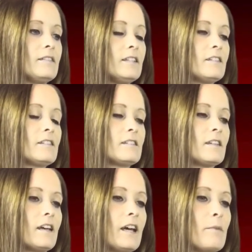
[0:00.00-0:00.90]
this
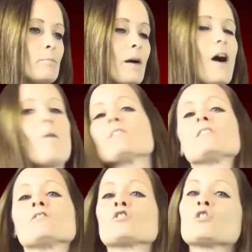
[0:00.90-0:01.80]
uh, power
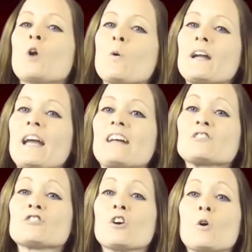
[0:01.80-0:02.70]
starts growing
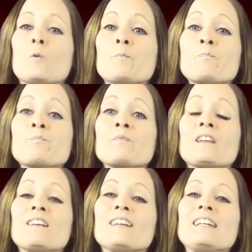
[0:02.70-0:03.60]
so
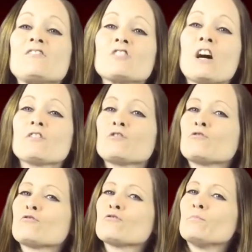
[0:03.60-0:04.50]
he
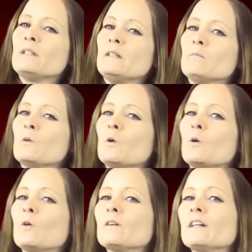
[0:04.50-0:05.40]
starts to be
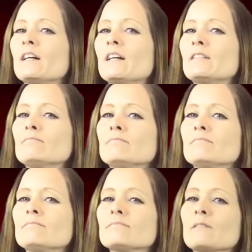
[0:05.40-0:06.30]
more um,
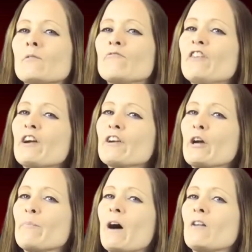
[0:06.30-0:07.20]
wary
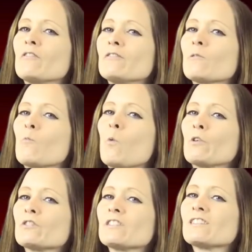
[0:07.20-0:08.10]
about
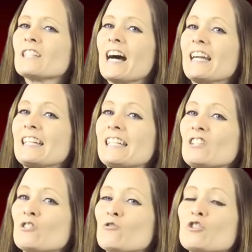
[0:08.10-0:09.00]
what side he
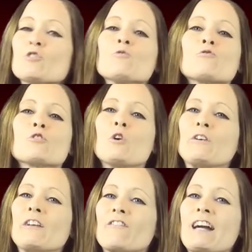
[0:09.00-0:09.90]
should choose to
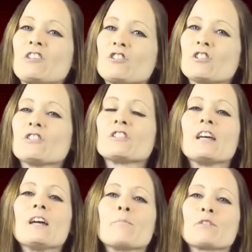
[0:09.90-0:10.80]
go the righteous
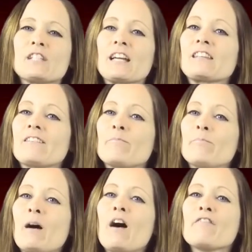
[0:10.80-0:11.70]
protective
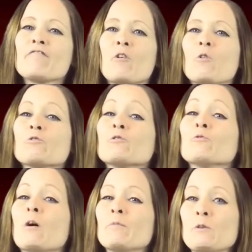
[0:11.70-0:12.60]
path or
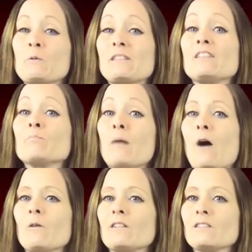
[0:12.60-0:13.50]
to abuse his
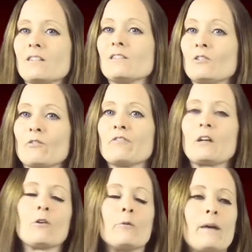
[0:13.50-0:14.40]
powers and you know feel
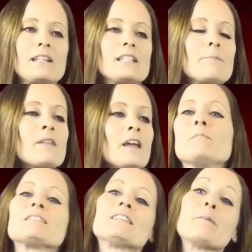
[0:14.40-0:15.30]
almighty
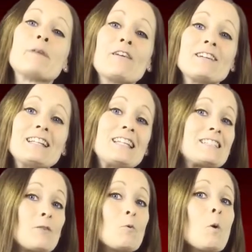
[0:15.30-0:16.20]
but apparently there's
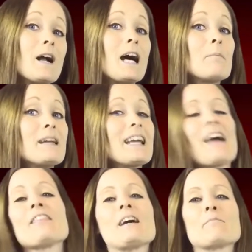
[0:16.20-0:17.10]
a war coming
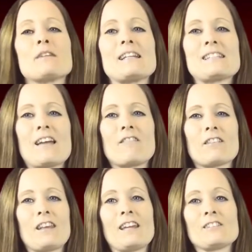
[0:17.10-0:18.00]
and that brings
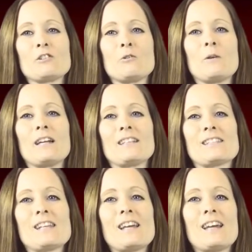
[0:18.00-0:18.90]
everything to
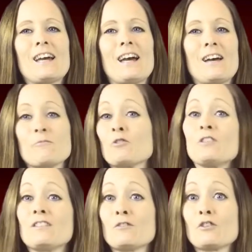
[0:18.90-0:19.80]
its uh, to
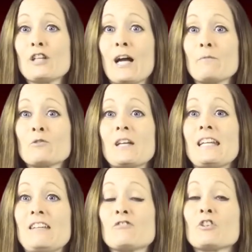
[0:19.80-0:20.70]
decision time so he
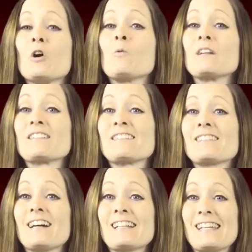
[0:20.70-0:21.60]
needs to know which
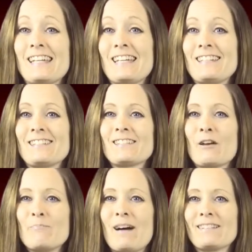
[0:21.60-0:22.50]
side he is
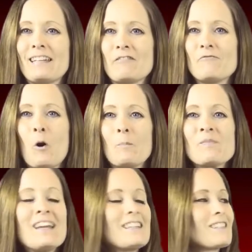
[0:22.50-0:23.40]
uh, battling for
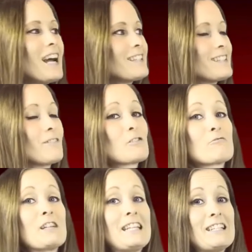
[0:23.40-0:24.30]
so that sounds
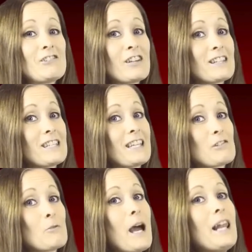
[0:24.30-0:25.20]
really interesting
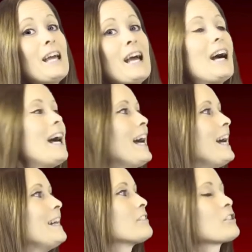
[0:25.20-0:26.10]
as well
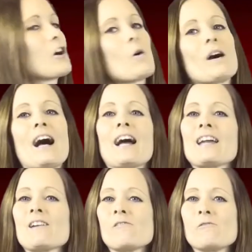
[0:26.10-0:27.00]
uh, so
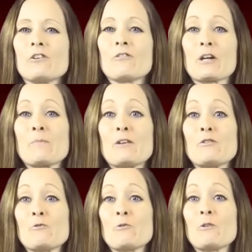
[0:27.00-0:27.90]
I would recommend
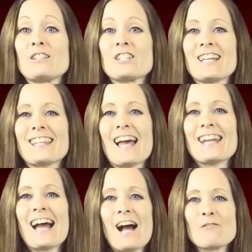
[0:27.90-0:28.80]
you to check that
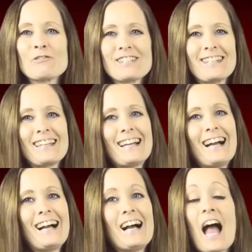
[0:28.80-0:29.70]
out
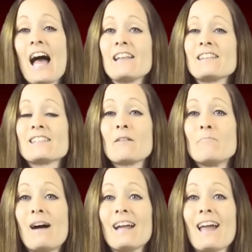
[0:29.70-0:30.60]
uh, and
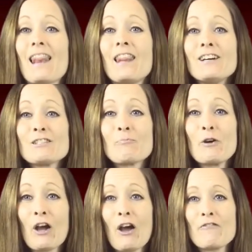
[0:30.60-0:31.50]
my last
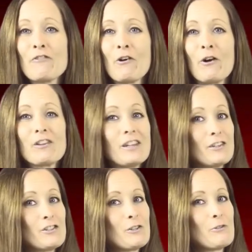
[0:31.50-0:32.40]
book for
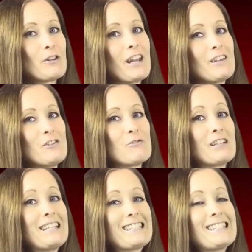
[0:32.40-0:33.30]
the June new
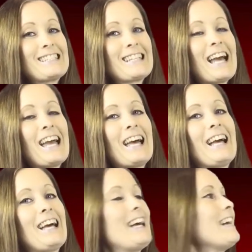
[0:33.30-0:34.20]
releases
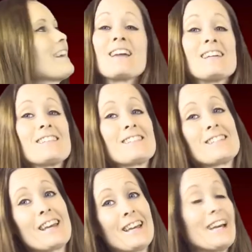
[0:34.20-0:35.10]
uh,
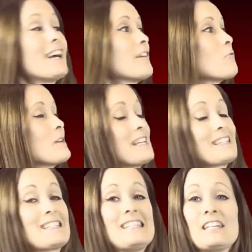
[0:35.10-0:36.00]
is uh, We
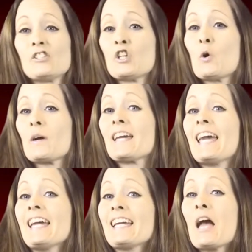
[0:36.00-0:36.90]
Seek No
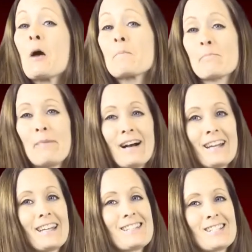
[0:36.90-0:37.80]
King
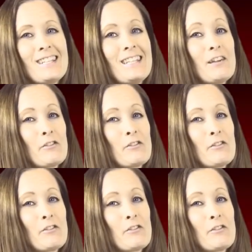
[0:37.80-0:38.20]
by T.